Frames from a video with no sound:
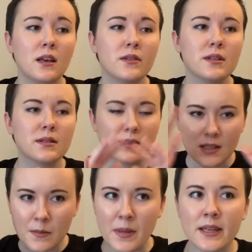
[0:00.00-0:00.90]

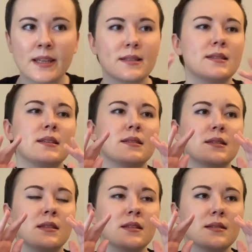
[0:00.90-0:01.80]
deep meanings,
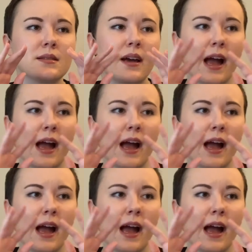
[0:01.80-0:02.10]
these